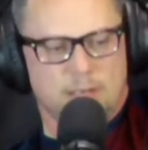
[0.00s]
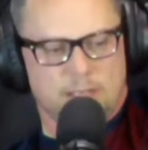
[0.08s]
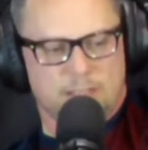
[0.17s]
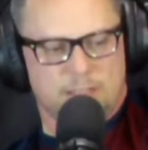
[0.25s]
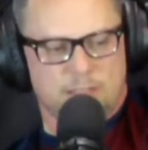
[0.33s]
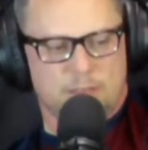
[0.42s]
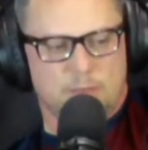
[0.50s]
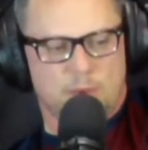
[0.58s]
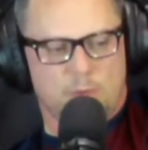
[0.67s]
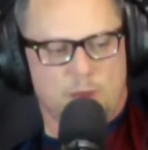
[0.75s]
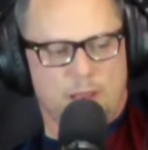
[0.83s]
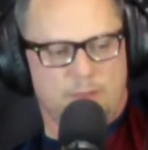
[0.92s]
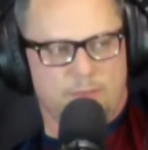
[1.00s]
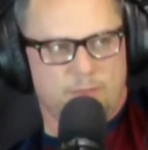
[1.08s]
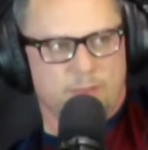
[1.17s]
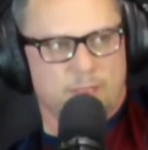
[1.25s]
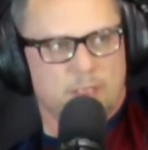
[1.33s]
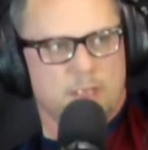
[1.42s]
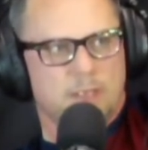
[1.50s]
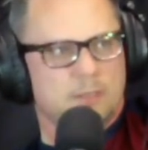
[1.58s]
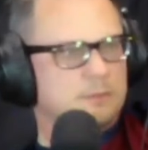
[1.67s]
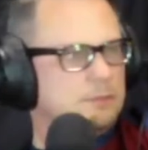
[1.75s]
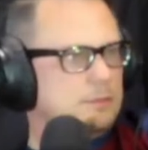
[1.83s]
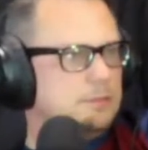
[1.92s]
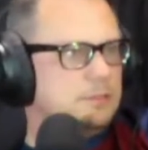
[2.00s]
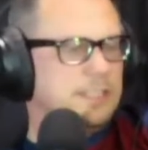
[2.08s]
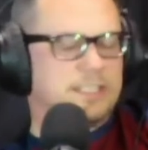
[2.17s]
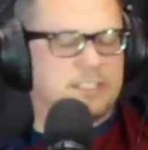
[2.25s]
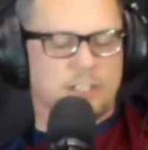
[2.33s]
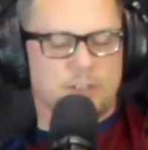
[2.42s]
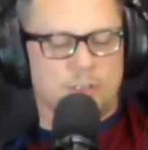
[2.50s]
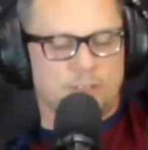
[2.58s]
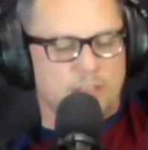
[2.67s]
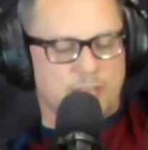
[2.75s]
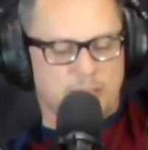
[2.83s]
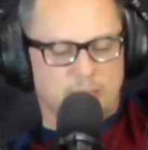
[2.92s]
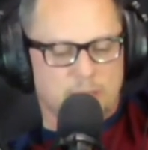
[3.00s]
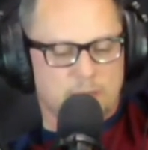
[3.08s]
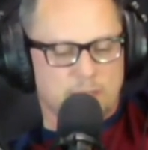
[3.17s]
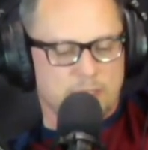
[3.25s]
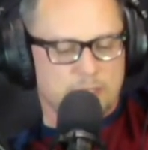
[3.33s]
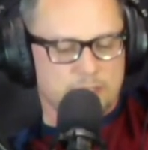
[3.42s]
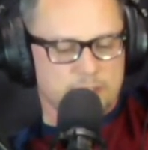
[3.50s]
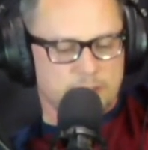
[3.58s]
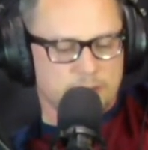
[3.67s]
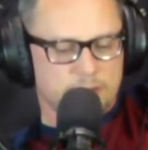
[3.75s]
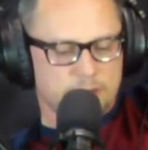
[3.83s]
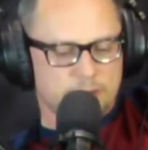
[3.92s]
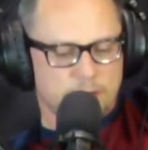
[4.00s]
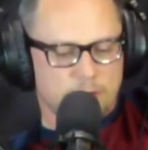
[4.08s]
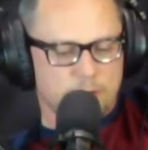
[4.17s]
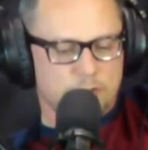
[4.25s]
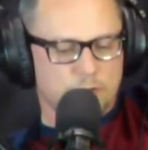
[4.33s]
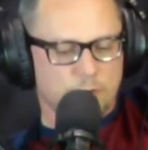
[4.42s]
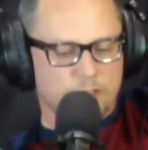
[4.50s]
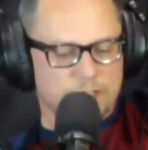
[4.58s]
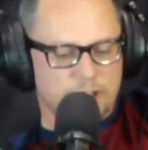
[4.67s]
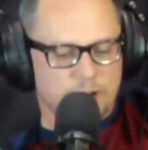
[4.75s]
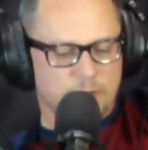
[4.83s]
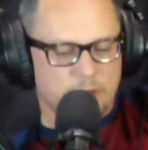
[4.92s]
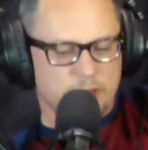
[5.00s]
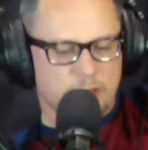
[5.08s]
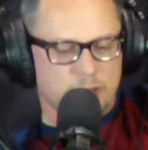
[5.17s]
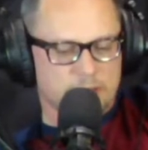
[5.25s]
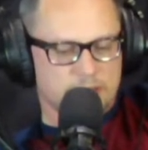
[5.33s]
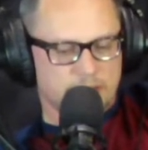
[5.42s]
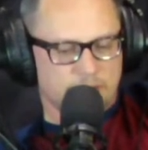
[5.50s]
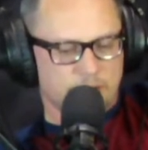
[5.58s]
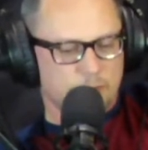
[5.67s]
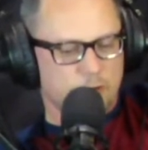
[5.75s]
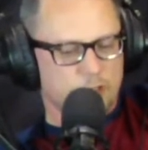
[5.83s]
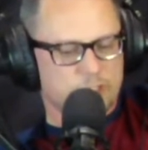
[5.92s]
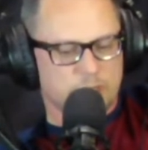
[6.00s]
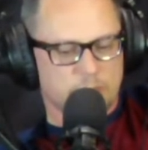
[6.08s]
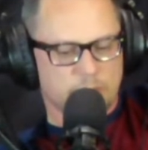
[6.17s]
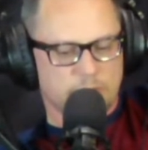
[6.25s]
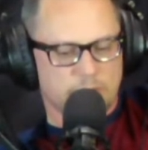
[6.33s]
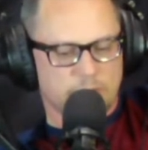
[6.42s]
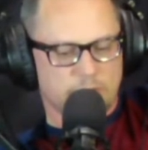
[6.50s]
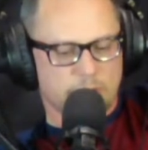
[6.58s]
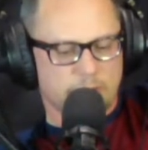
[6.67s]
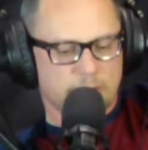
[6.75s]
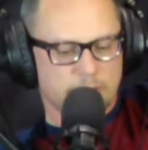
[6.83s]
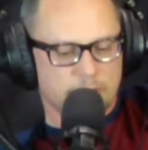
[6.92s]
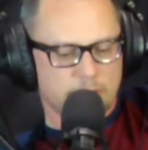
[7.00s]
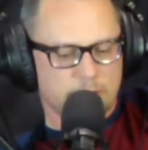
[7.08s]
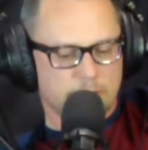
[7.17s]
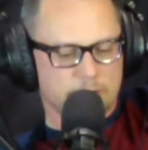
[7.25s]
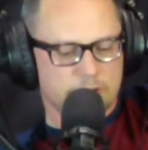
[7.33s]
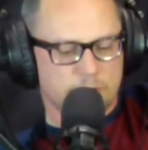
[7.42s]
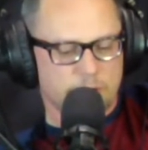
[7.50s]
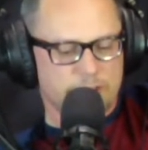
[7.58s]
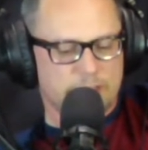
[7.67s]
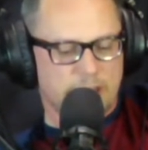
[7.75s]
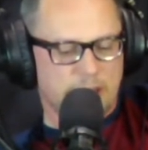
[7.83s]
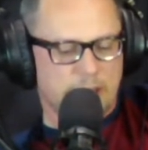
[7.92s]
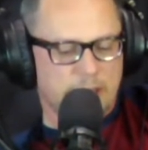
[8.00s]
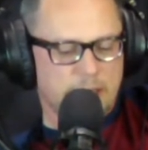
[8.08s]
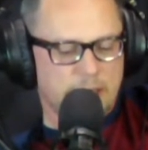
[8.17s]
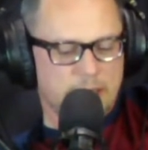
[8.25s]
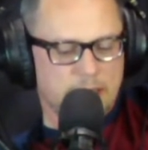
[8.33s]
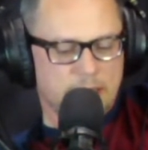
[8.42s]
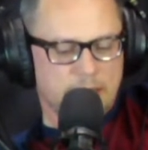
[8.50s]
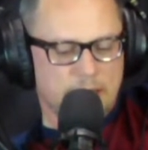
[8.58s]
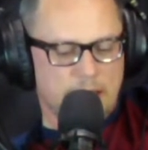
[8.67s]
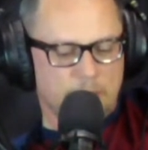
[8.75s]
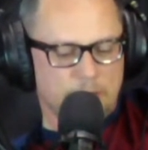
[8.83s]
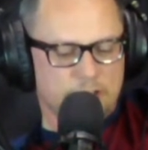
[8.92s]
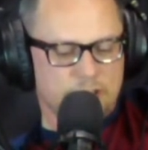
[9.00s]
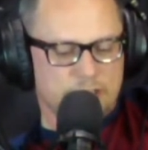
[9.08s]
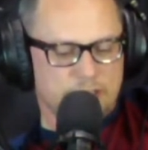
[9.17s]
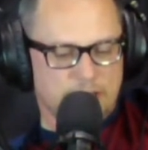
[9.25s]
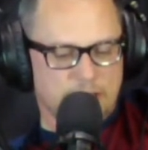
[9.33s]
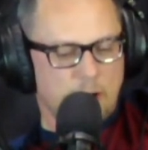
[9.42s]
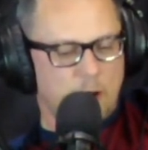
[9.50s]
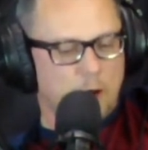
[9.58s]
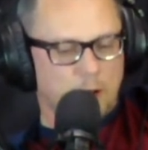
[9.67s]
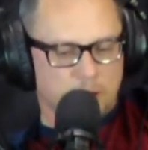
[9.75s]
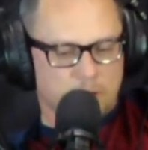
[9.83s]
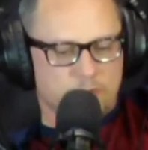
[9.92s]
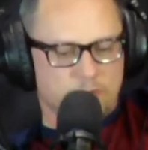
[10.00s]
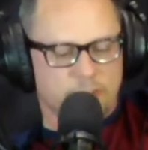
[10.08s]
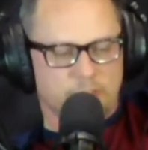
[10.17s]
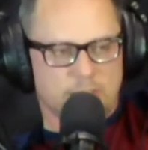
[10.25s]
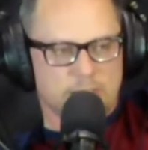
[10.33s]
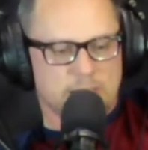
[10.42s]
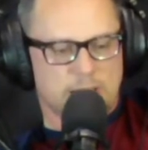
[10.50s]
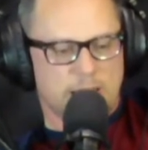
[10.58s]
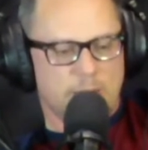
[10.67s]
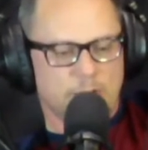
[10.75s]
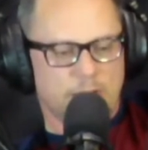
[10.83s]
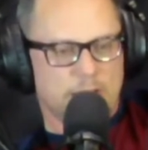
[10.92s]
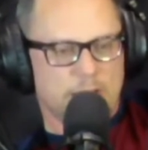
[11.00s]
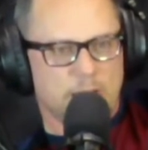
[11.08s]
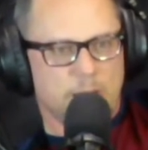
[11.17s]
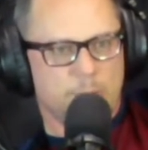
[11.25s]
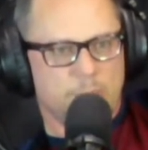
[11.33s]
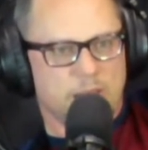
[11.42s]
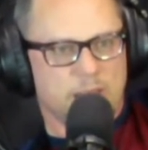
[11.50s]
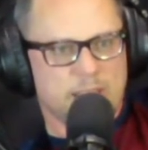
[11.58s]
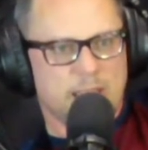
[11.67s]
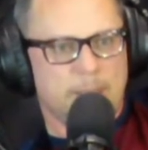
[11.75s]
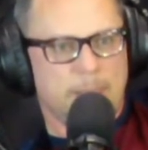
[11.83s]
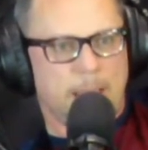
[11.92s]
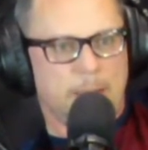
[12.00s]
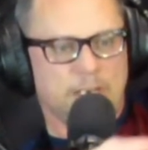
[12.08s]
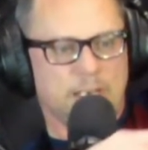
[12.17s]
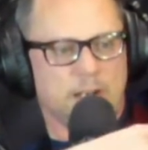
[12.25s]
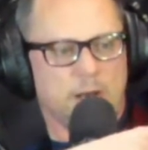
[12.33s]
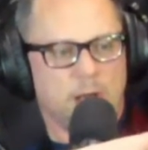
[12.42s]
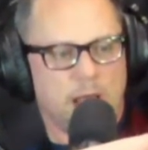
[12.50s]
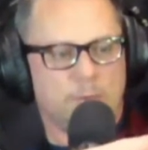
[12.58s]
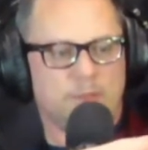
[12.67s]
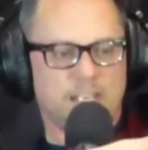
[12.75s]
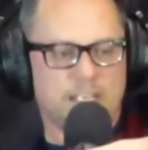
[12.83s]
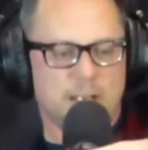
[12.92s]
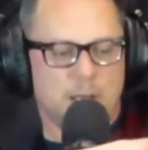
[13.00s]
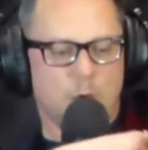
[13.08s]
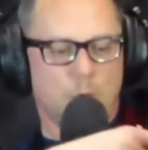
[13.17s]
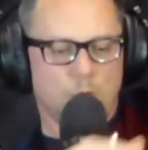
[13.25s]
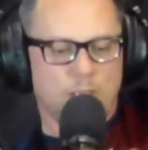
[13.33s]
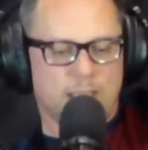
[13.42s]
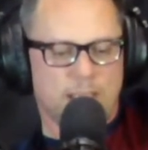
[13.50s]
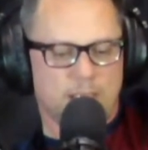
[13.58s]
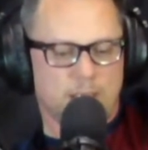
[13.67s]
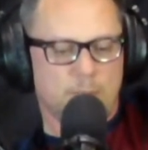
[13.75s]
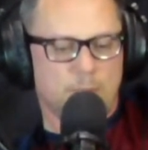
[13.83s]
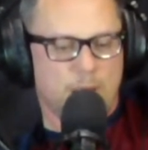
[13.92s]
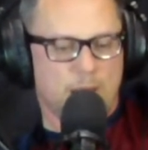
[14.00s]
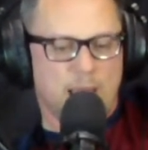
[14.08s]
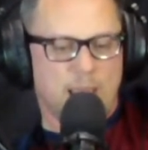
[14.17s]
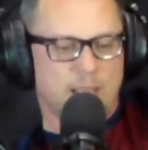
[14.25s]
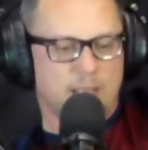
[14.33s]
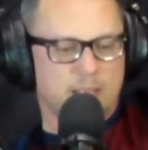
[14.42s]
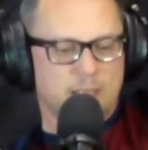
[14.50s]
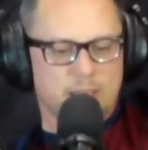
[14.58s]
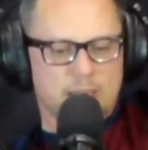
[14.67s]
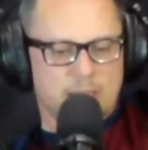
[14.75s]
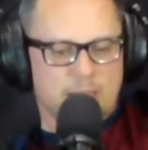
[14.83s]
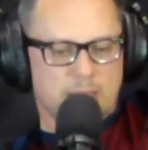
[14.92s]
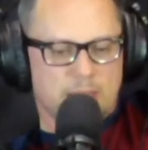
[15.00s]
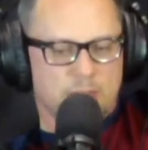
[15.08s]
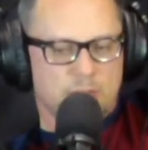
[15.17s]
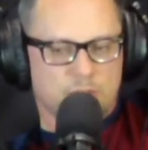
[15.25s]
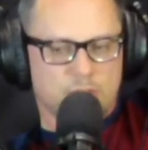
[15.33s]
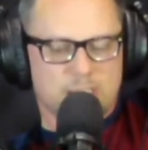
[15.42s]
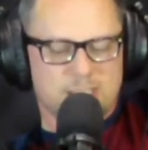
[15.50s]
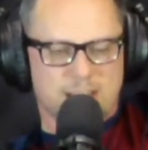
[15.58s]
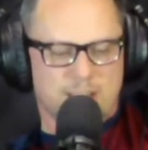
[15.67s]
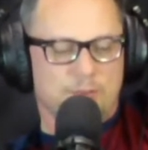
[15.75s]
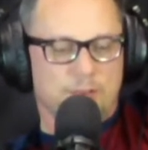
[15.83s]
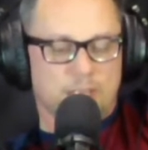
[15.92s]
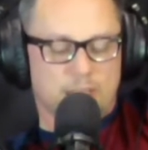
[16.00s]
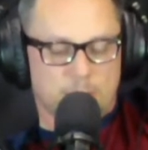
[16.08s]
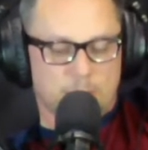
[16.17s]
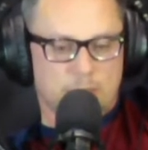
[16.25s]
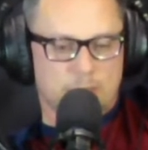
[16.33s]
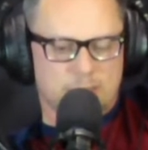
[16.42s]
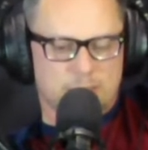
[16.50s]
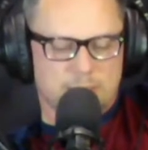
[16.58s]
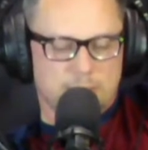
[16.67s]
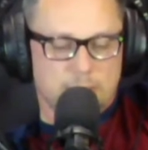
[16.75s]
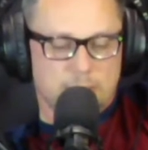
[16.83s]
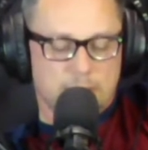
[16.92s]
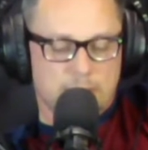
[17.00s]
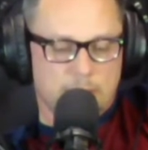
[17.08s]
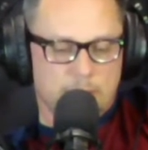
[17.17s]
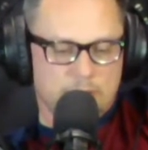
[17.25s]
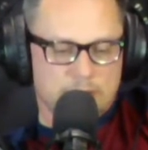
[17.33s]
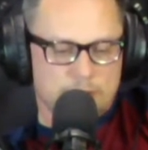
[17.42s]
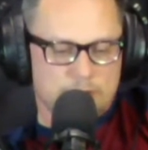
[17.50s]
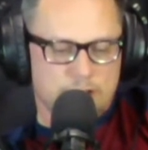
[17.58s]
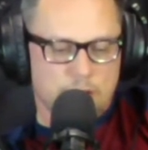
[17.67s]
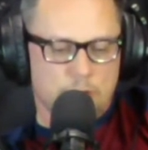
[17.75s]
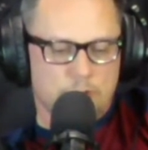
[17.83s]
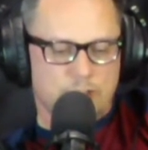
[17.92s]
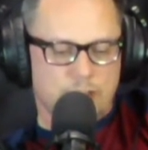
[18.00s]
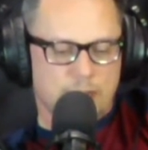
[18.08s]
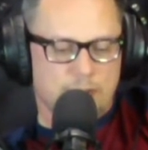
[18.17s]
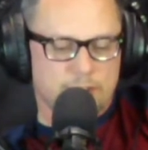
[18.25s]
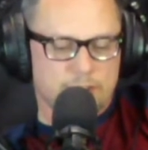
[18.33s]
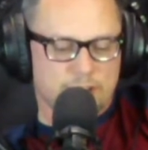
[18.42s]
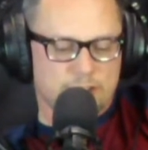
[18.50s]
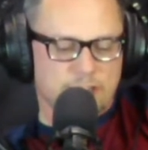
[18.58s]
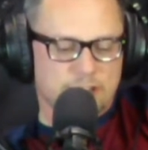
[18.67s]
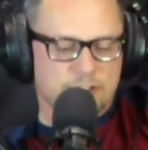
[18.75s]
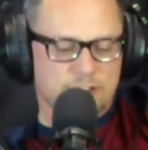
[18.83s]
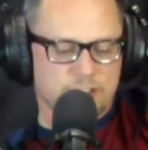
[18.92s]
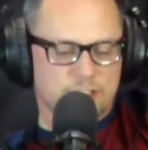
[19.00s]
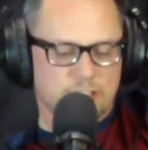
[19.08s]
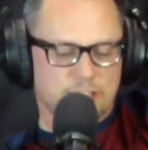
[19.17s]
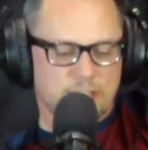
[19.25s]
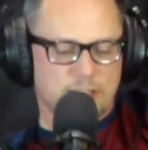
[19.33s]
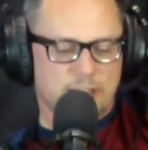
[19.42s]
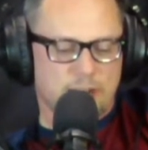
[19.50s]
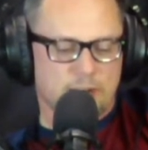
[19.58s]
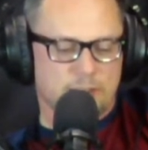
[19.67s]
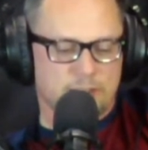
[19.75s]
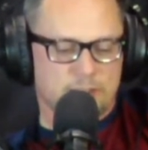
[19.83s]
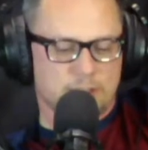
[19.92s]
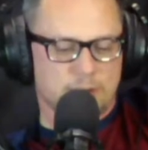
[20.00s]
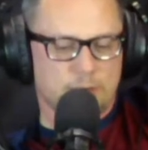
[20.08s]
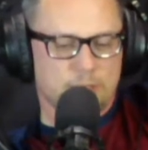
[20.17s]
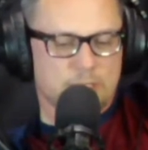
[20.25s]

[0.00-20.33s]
know, I said to my wife, it's a good thing that there's no sweets here, because if you put something in front of me that was sweets, I would just eat all of the things. Like I would eat a cake. I would have eaten a whole cake and pie and cookies and everything, because I was so tired and exhausted. I just didn't care. And so,